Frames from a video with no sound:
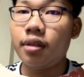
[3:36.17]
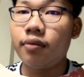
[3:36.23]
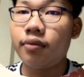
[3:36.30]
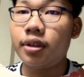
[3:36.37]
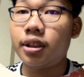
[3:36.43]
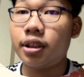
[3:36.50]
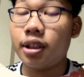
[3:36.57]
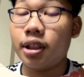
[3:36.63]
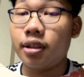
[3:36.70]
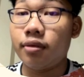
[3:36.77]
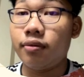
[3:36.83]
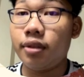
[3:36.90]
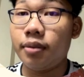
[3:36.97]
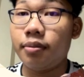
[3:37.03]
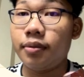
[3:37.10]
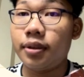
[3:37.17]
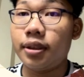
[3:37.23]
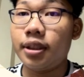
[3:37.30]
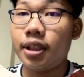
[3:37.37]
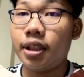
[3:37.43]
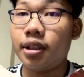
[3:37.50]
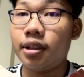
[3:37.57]
which can
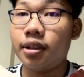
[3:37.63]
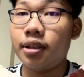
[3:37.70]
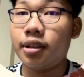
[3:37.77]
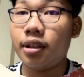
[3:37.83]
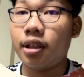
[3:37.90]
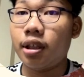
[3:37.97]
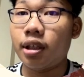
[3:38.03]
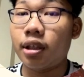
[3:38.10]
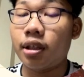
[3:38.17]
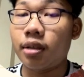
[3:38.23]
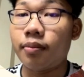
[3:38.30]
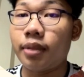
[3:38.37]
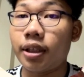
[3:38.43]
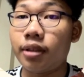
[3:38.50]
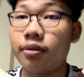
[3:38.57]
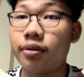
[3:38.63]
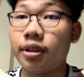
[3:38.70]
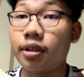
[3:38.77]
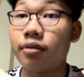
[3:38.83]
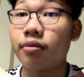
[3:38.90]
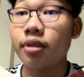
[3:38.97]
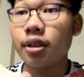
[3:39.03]
represent by
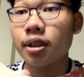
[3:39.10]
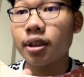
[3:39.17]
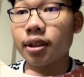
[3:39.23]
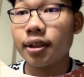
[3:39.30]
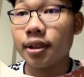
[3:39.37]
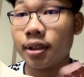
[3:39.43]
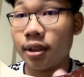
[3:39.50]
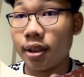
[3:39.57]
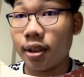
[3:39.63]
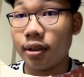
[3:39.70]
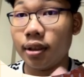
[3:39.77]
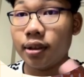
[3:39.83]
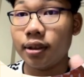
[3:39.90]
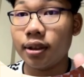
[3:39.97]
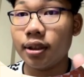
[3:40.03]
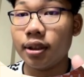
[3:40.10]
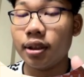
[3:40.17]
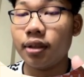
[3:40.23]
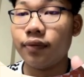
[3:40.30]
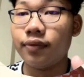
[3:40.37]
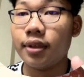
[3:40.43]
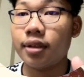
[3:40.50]
using words,
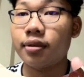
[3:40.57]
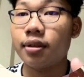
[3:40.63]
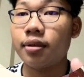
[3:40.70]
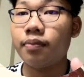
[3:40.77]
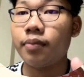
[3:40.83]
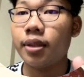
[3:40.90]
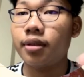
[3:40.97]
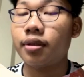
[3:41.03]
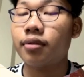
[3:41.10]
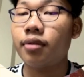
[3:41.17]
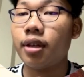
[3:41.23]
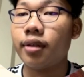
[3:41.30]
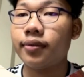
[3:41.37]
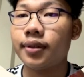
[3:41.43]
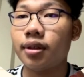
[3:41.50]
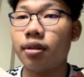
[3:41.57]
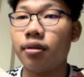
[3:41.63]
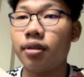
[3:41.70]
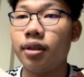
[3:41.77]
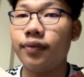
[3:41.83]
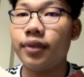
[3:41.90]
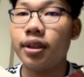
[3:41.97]
sentences, paragraphs, or
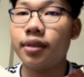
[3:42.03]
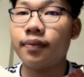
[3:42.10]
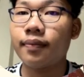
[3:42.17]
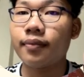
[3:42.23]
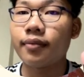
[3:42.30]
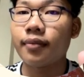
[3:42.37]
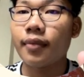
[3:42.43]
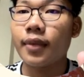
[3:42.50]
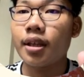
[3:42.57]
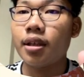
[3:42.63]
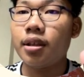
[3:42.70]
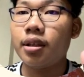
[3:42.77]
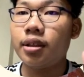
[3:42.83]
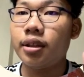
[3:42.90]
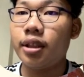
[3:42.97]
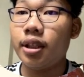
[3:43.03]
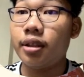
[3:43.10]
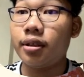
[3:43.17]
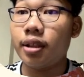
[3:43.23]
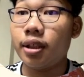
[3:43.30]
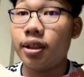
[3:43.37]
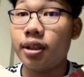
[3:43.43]
even the
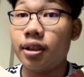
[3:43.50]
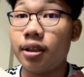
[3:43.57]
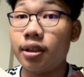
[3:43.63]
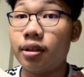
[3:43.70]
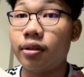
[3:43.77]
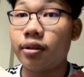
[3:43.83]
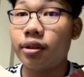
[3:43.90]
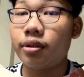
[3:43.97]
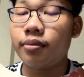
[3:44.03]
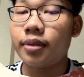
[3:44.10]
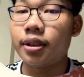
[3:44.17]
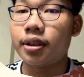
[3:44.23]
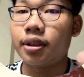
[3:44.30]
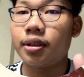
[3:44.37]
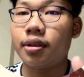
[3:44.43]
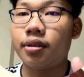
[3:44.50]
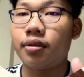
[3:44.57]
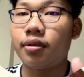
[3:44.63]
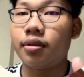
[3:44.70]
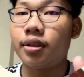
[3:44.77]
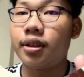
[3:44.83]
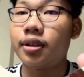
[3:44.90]
entire documents.
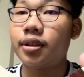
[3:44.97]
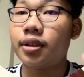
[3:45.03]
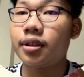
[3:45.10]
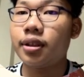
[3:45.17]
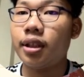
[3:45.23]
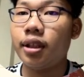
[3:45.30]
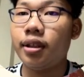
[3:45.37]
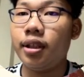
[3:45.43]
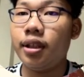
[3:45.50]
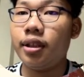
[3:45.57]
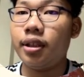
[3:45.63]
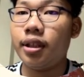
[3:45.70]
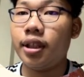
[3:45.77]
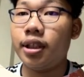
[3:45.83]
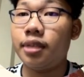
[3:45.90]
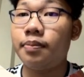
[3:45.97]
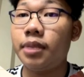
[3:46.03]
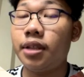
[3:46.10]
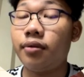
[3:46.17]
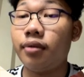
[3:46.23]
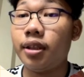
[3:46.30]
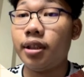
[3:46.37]
So this technique has
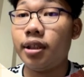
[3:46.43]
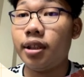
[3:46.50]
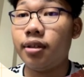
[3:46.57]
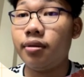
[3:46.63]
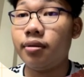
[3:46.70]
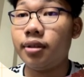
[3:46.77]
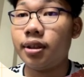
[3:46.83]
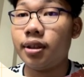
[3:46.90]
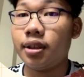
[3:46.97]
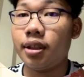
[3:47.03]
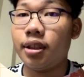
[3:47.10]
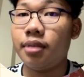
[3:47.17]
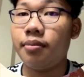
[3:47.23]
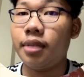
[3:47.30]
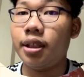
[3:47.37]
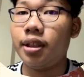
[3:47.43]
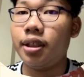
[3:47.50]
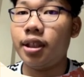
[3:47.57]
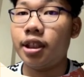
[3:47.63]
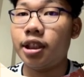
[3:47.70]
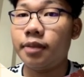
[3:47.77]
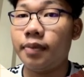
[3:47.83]
been widely used in
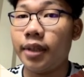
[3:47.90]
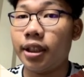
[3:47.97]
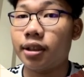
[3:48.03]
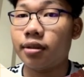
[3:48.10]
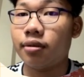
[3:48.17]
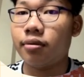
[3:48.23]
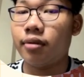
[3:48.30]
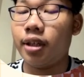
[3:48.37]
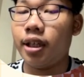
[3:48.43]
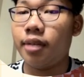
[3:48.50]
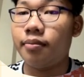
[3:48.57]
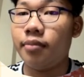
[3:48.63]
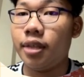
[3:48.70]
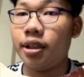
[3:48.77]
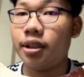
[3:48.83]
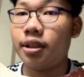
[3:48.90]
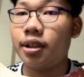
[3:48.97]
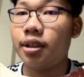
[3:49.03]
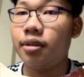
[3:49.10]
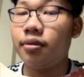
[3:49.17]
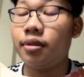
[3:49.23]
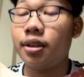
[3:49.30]
many aspects to help match the
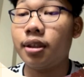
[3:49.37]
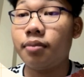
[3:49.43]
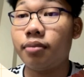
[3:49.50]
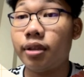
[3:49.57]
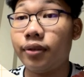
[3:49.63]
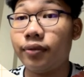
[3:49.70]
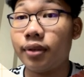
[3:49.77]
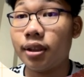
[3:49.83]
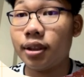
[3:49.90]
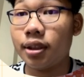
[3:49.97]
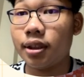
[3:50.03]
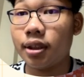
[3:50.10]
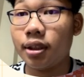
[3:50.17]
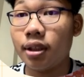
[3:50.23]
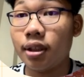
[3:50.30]
user preference